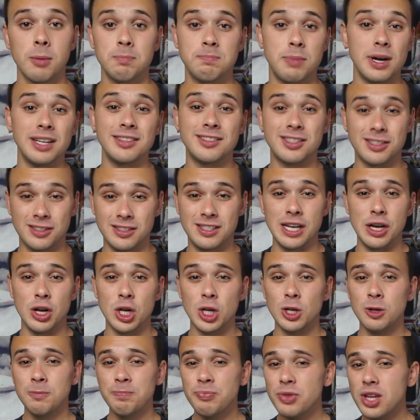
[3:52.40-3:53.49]
But
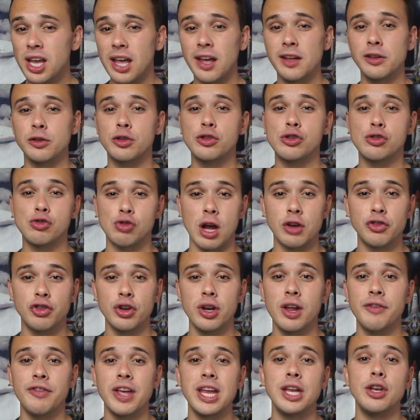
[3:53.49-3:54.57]
still,
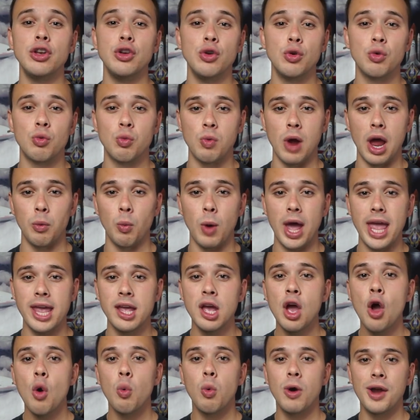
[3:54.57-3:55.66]
construction of a new runway
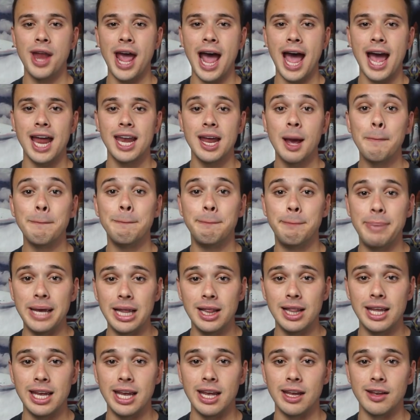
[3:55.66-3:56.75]
would add
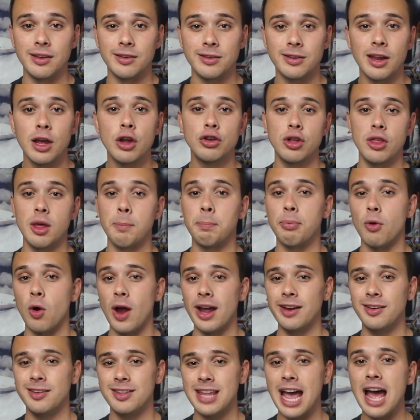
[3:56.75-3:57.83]
billions to the
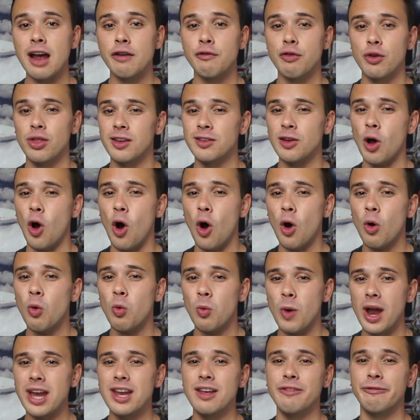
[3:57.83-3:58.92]
price tag for this
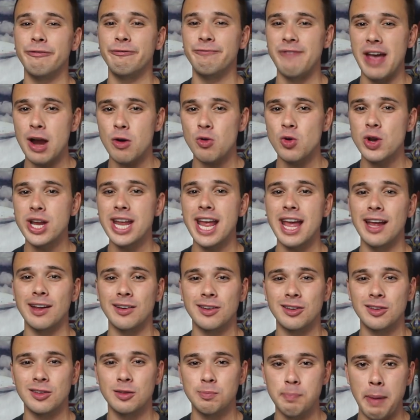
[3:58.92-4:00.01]
already very
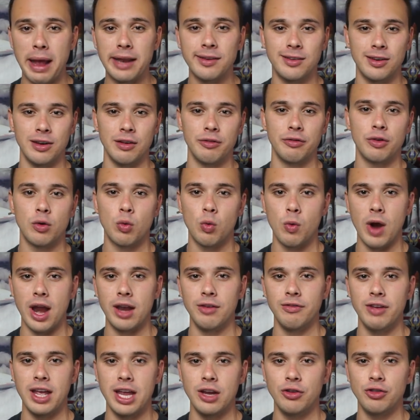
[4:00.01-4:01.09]
expensive
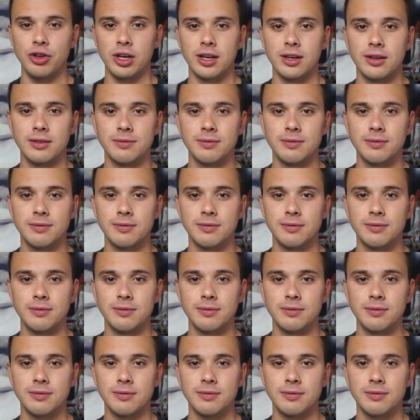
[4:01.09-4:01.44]
renovation.